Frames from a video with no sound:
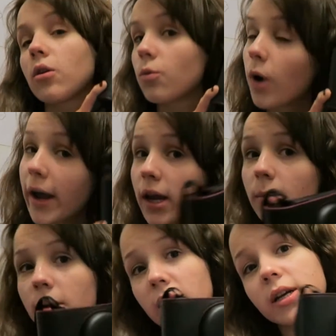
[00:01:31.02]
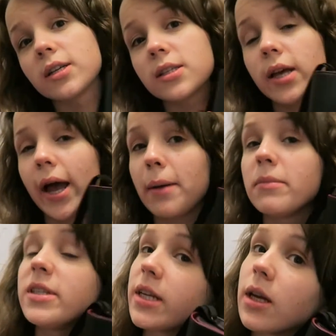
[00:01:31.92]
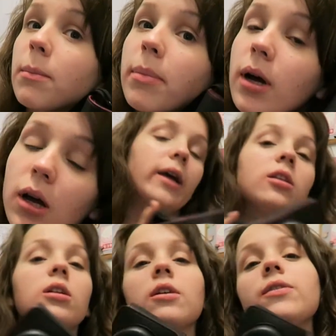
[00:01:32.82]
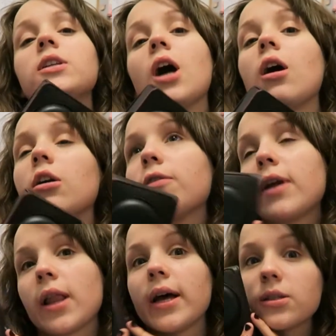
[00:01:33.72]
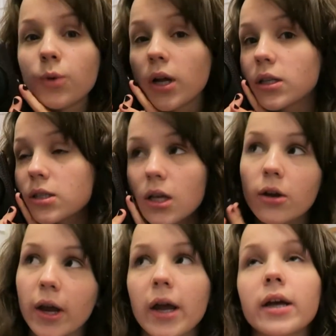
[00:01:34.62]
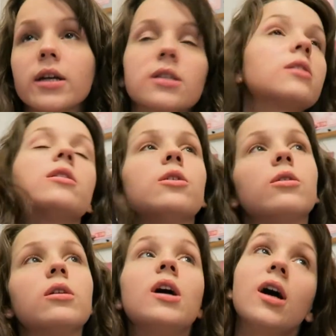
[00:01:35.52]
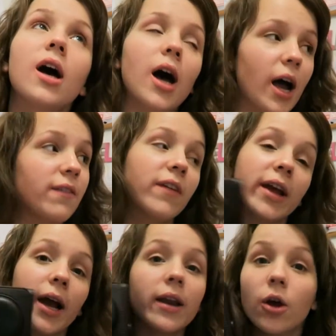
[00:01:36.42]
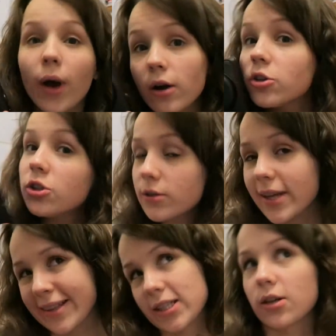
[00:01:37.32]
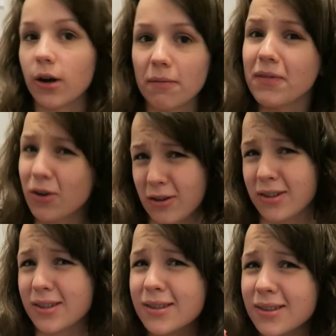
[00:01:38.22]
and white because I'm deep. I took a photography class once, okay? So I think I know how to use Instagram filters.